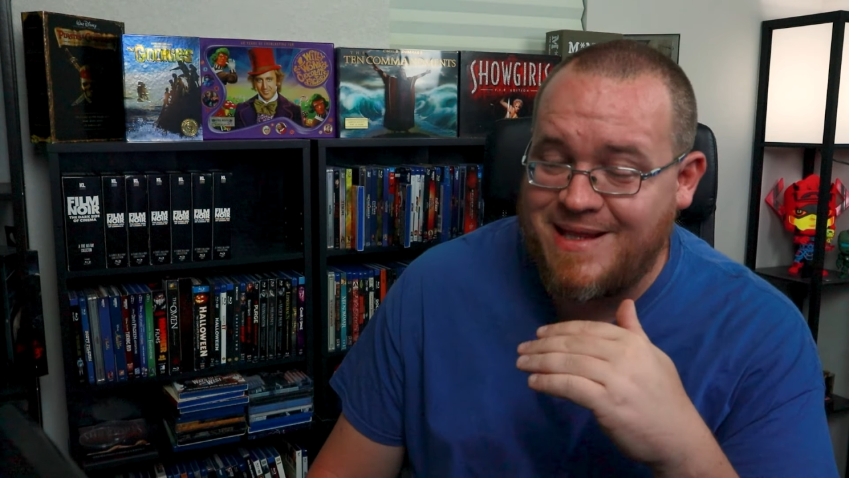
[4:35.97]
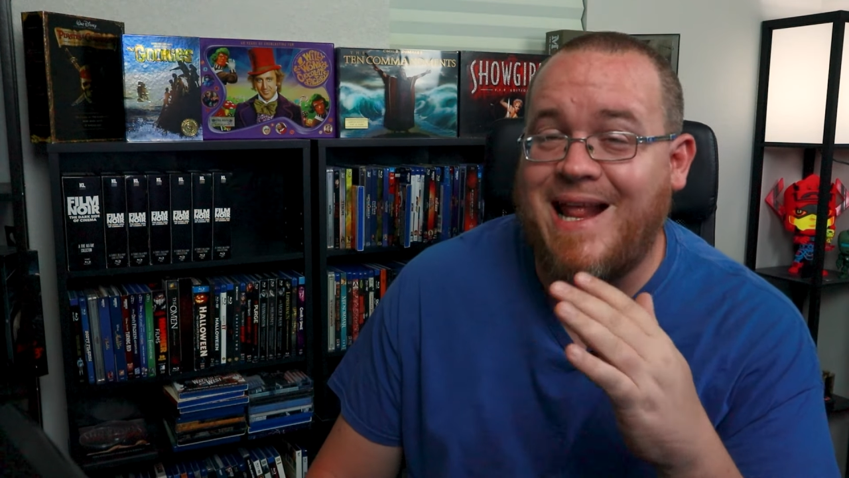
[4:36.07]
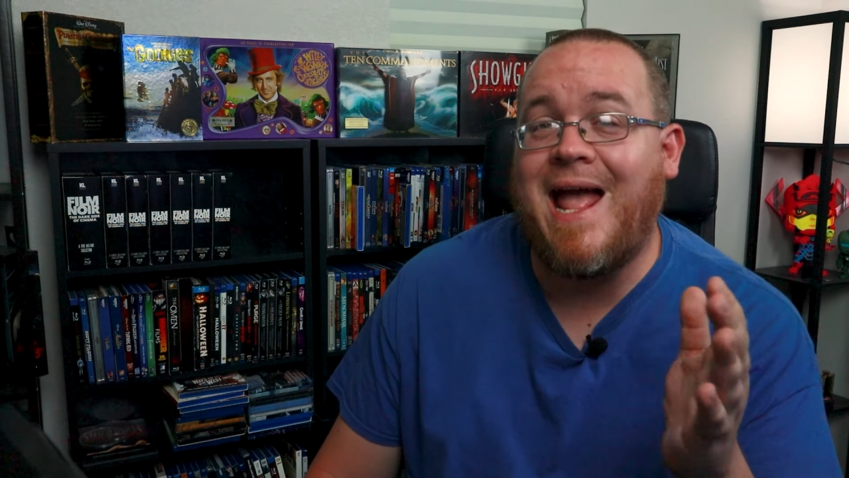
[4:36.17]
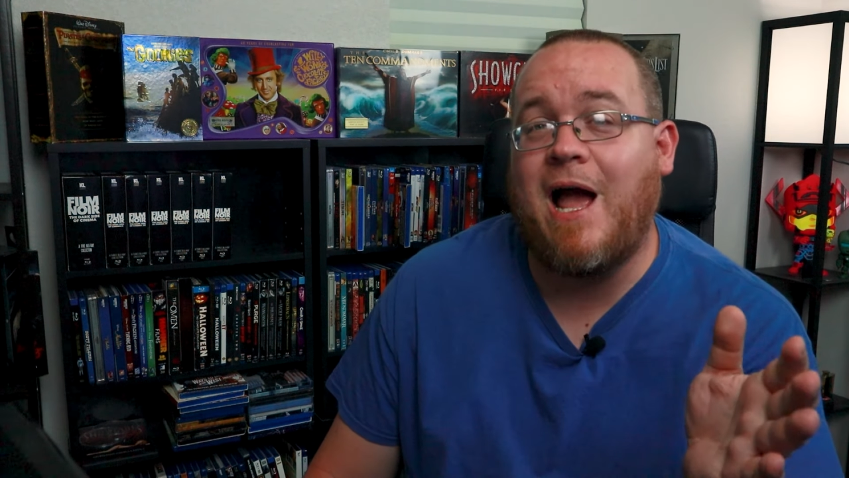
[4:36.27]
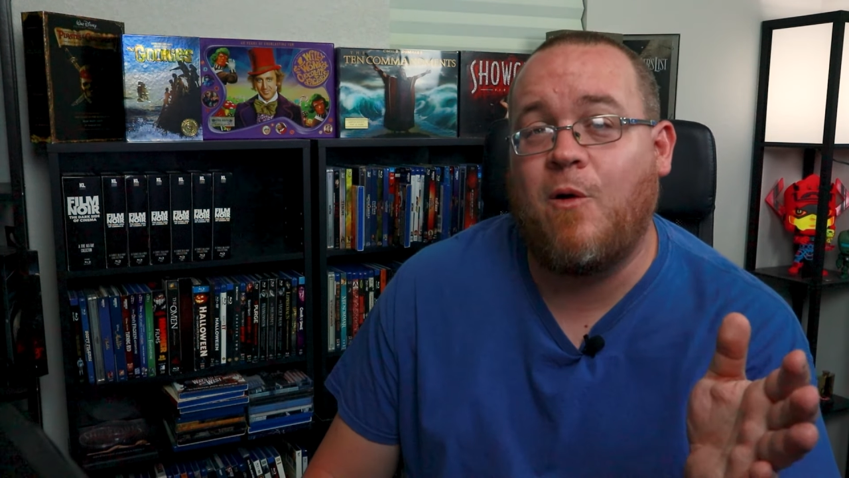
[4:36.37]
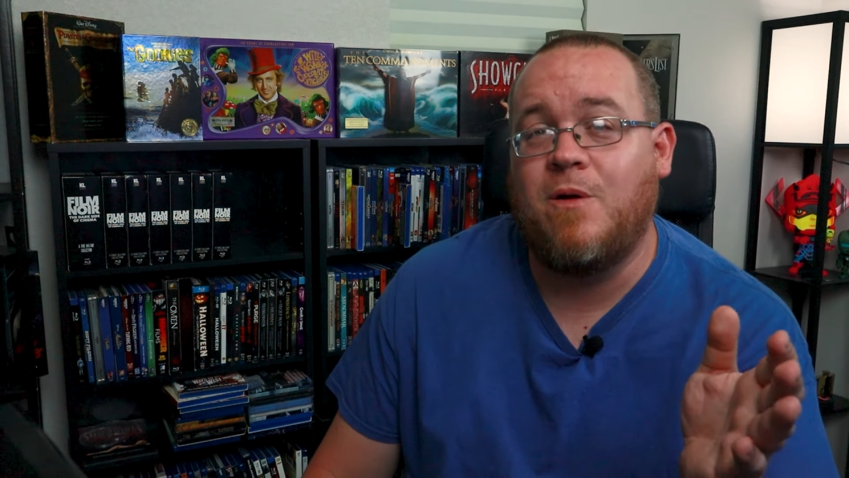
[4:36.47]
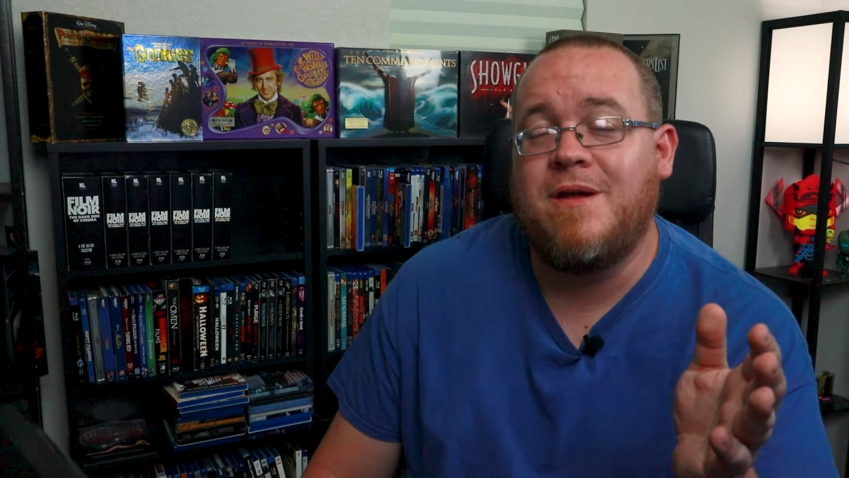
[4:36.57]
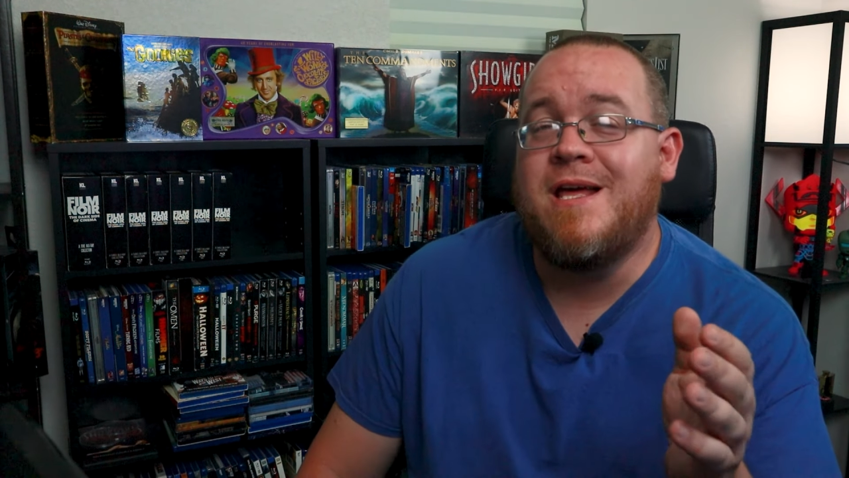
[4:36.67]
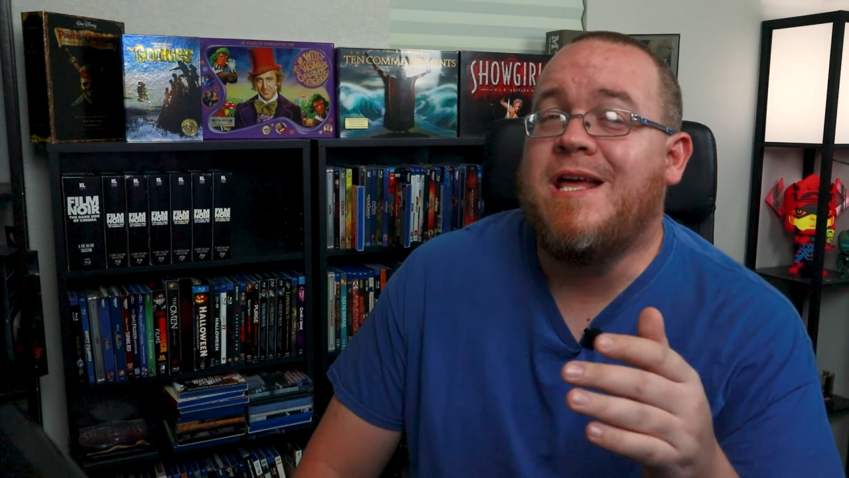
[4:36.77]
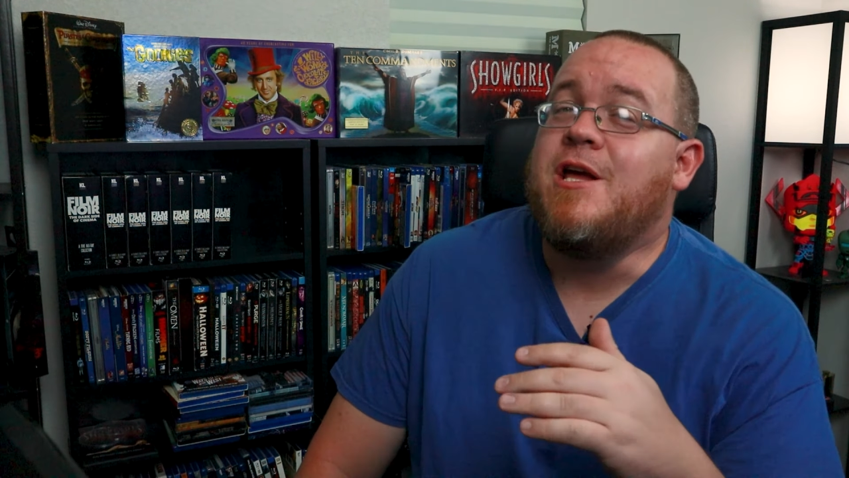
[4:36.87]
Now,
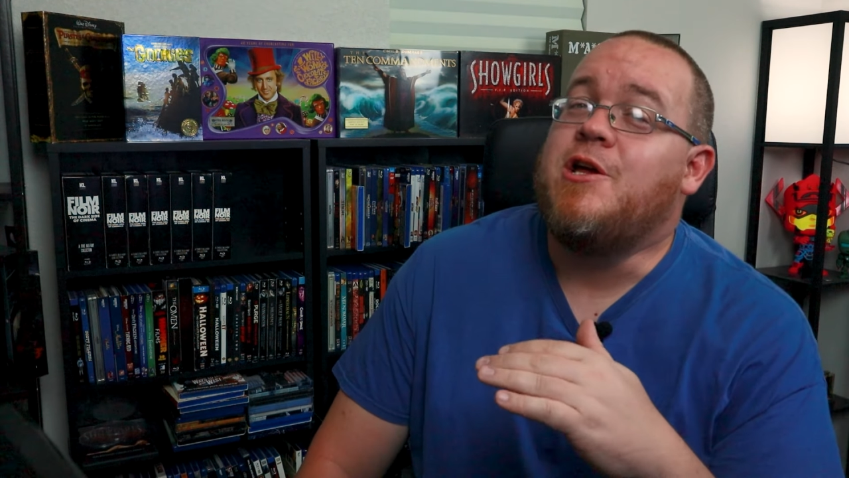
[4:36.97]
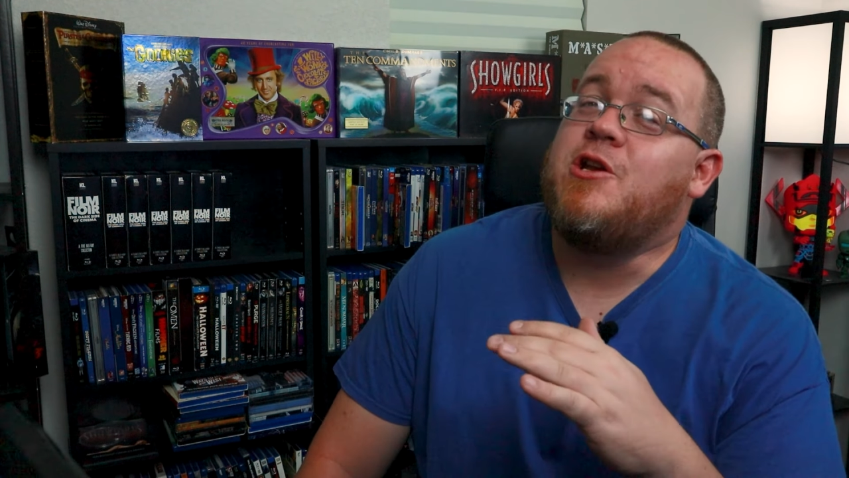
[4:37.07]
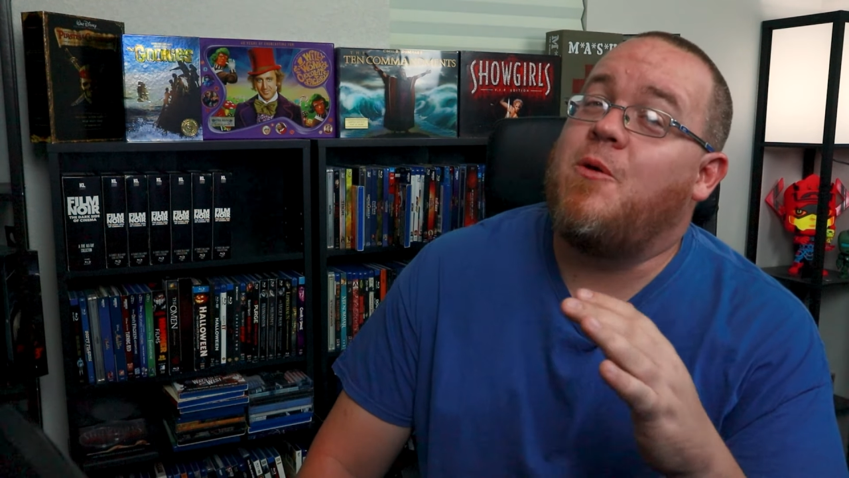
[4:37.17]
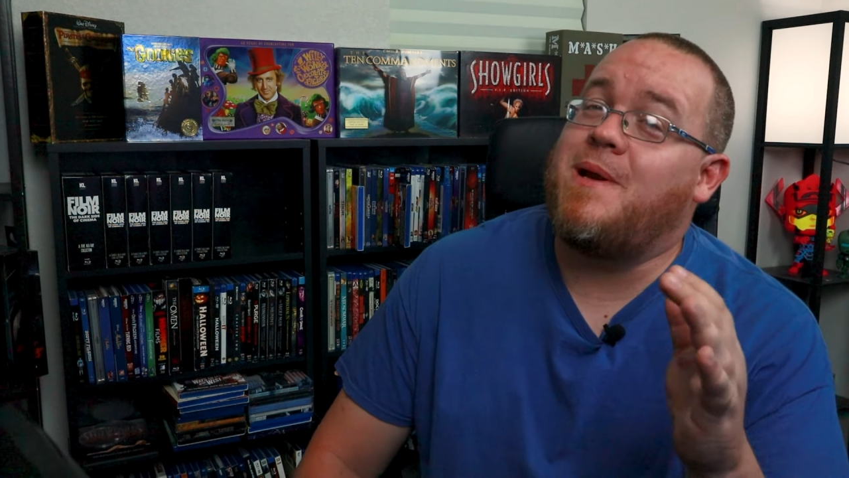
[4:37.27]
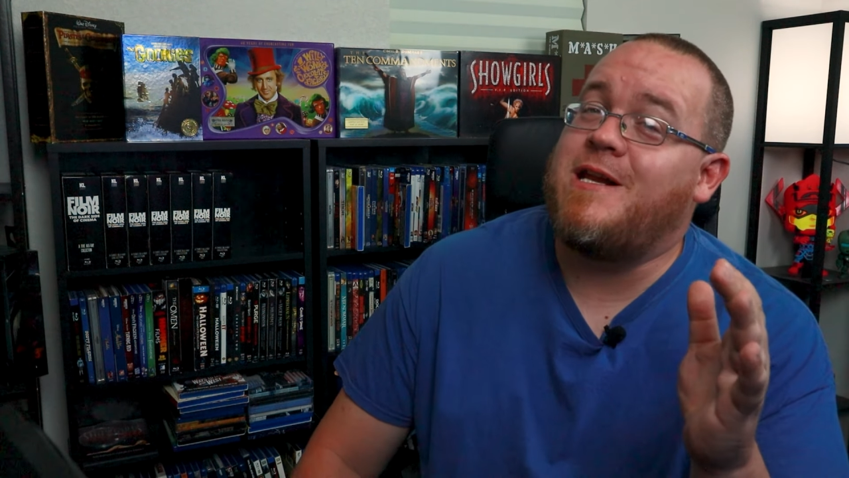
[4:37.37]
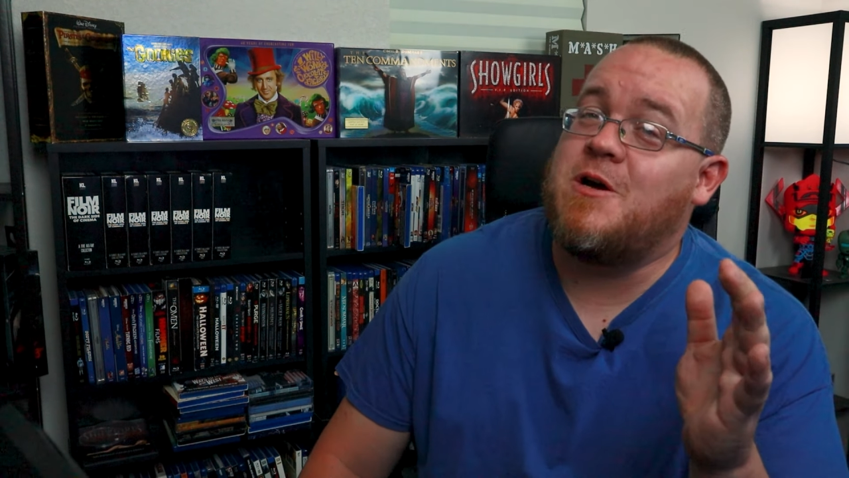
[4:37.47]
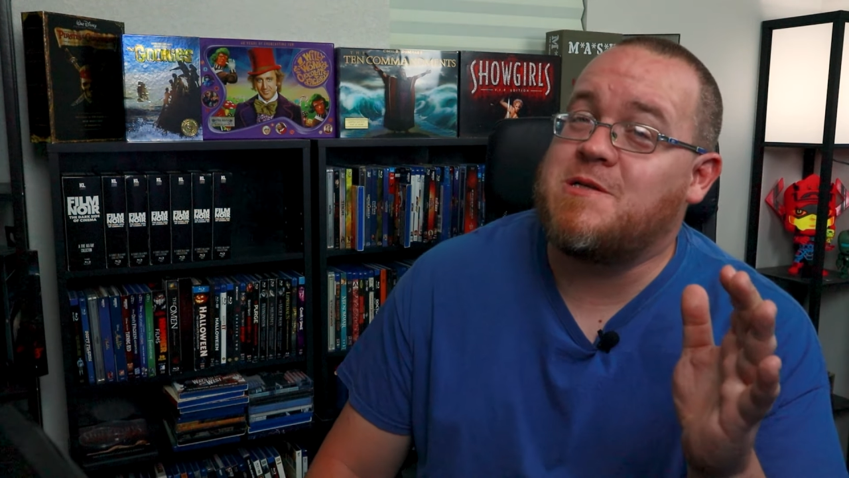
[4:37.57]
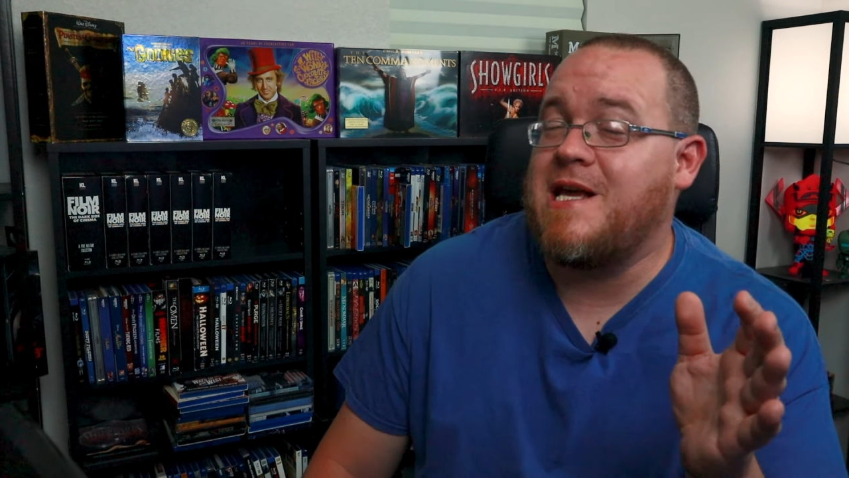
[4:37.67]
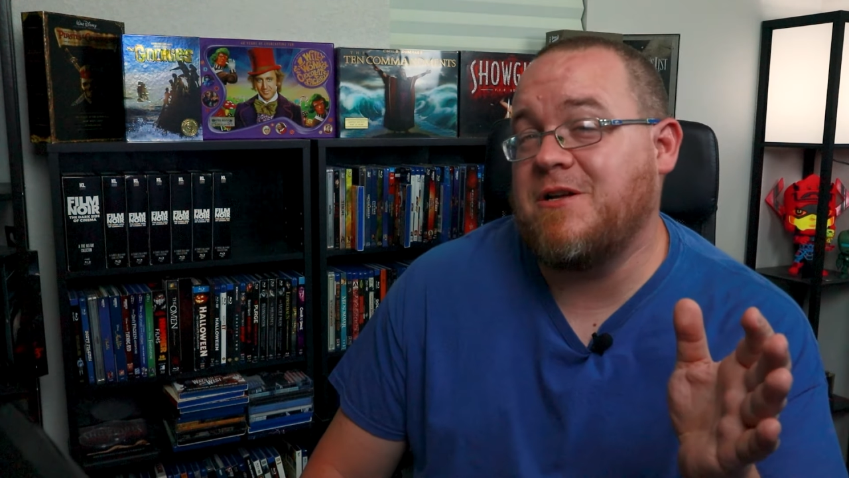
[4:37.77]
nobody knows